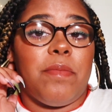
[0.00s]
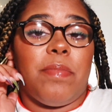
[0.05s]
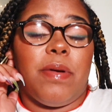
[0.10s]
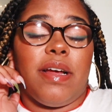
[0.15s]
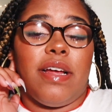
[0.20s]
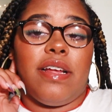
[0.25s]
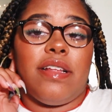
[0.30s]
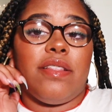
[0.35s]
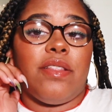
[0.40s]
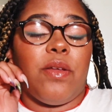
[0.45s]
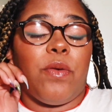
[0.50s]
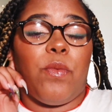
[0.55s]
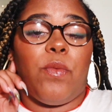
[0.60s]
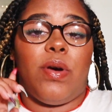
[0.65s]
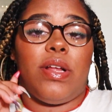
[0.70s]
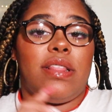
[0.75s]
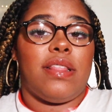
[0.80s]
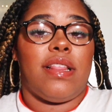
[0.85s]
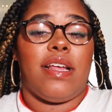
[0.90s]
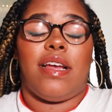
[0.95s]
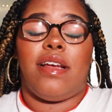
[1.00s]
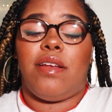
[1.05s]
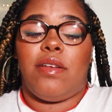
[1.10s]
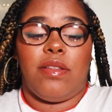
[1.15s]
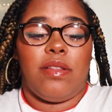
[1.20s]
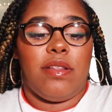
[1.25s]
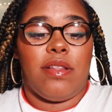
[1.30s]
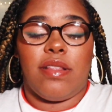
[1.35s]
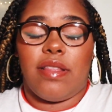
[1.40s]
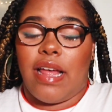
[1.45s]
But the one
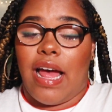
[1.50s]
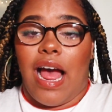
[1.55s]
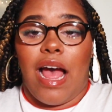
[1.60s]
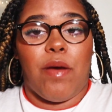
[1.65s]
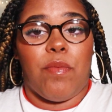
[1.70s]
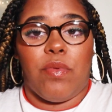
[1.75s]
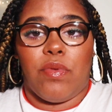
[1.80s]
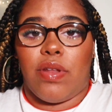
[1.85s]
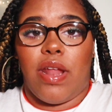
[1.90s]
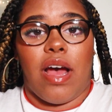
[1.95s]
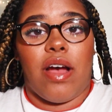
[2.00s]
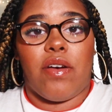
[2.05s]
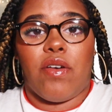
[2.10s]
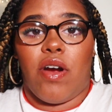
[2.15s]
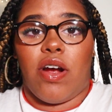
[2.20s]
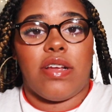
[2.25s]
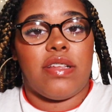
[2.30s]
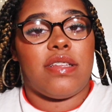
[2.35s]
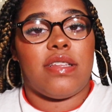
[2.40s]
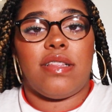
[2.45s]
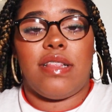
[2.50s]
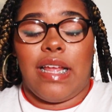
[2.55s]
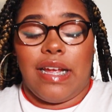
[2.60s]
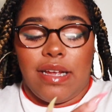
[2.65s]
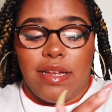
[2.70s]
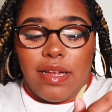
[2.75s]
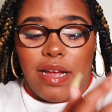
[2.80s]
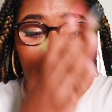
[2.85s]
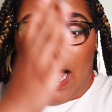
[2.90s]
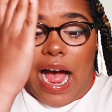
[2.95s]
thing that I will not cross,
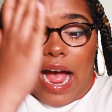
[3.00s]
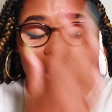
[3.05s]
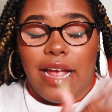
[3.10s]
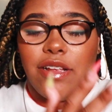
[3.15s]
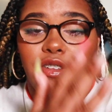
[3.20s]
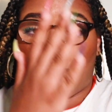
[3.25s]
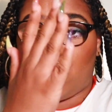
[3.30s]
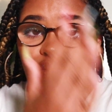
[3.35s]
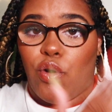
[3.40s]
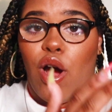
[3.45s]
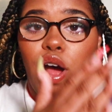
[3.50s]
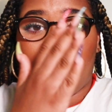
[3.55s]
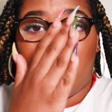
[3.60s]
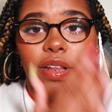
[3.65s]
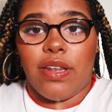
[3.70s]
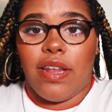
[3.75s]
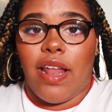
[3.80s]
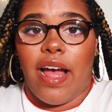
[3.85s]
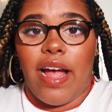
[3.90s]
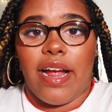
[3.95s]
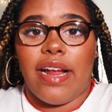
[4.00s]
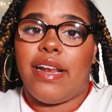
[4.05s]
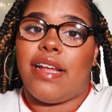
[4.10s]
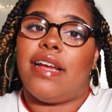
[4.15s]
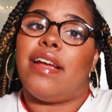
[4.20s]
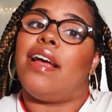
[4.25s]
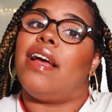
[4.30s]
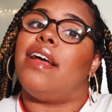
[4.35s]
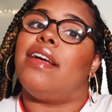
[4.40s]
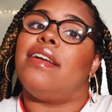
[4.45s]
I draw the line
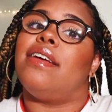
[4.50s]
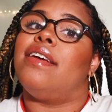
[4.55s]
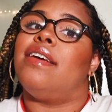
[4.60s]
at,